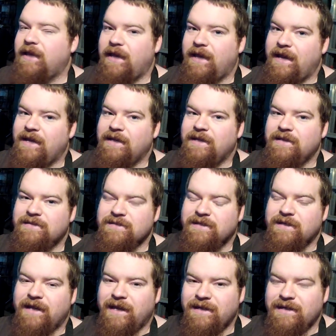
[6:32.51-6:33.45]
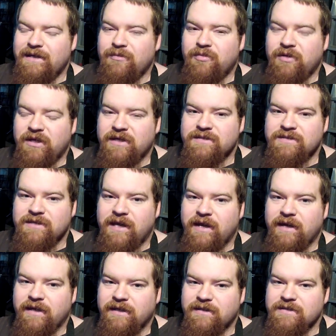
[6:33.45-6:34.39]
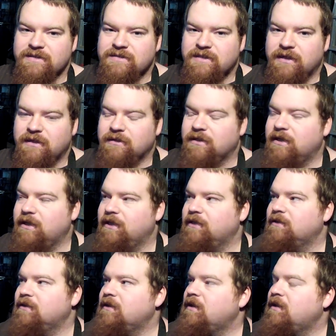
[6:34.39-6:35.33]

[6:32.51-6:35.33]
80 to 90 psi to get this thing running.